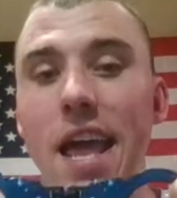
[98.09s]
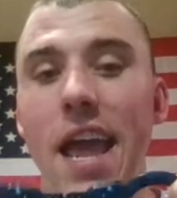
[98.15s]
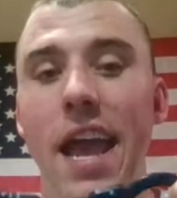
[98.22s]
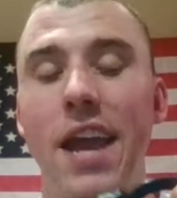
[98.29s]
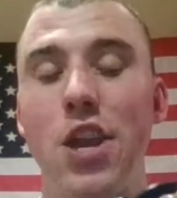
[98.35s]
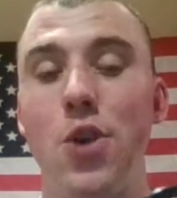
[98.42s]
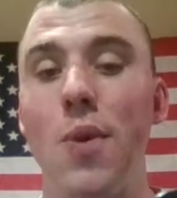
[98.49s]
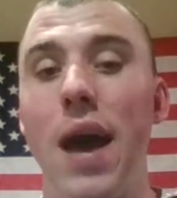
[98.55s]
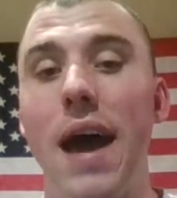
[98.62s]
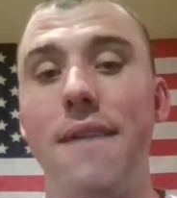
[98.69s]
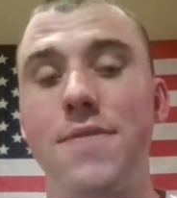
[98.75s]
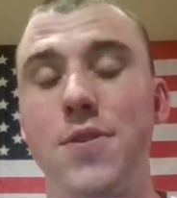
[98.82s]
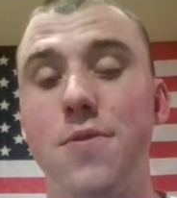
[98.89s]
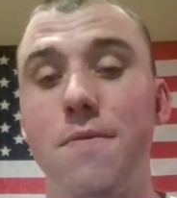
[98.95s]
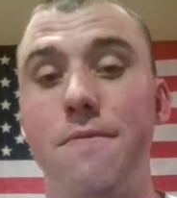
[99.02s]
and you
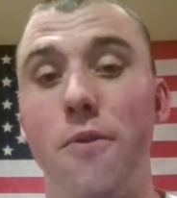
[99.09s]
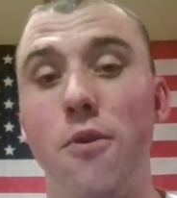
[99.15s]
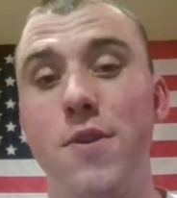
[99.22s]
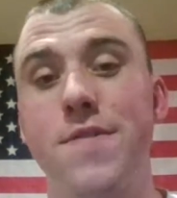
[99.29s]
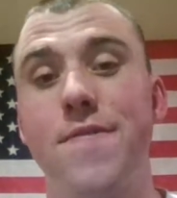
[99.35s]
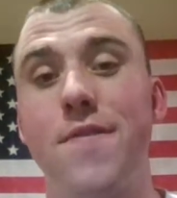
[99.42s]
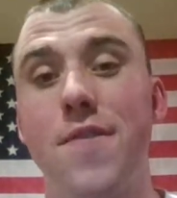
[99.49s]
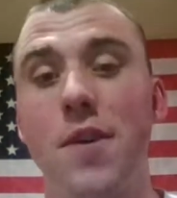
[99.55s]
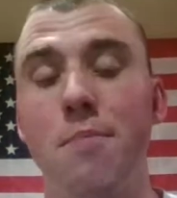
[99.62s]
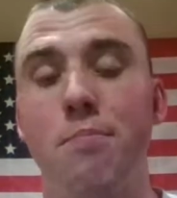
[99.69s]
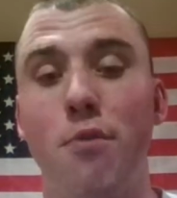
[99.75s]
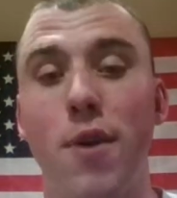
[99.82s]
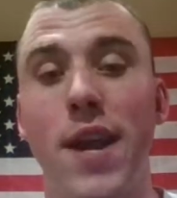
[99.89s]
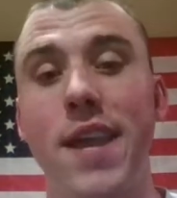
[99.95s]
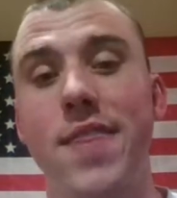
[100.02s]
have to forcefully
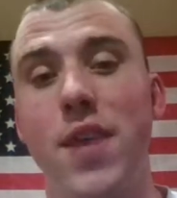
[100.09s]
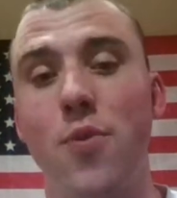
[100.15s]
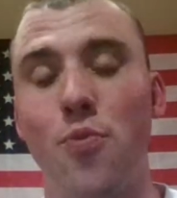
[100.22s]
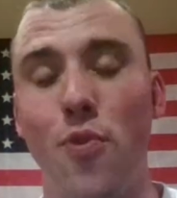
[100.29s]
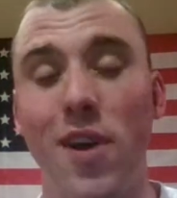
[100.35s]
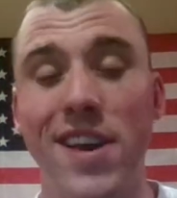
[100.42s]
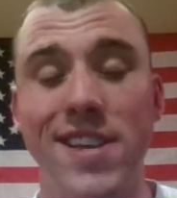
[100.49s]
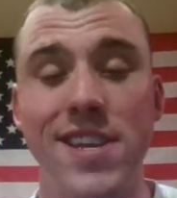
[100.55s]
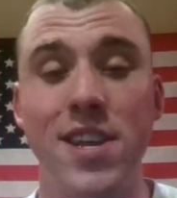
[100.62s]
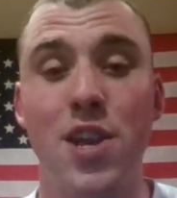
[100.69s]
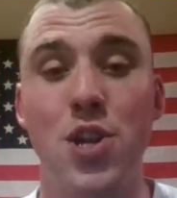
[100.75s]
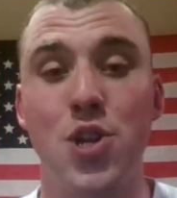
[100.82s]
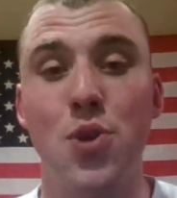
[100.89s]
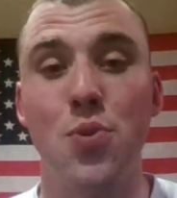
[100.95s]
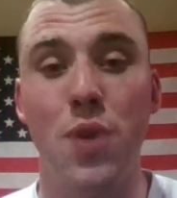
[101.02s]
bring the
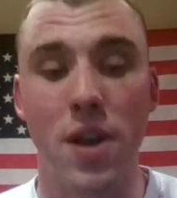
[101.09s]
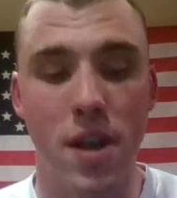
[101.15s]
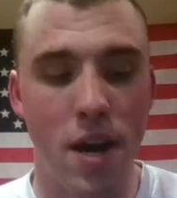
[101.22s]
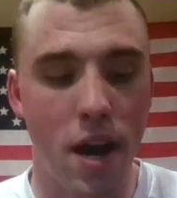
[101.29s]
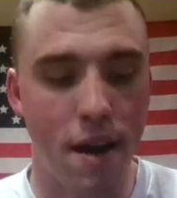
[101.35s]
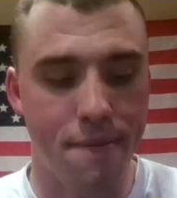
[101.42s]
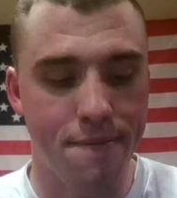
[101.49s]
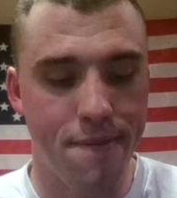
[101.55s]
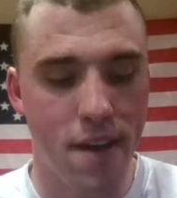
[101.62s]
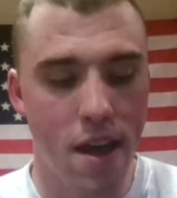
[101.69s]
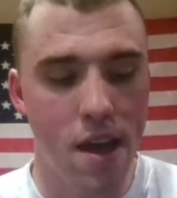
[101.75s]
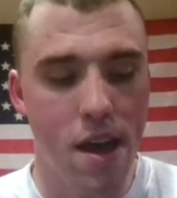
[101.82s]
wrist to the cuff.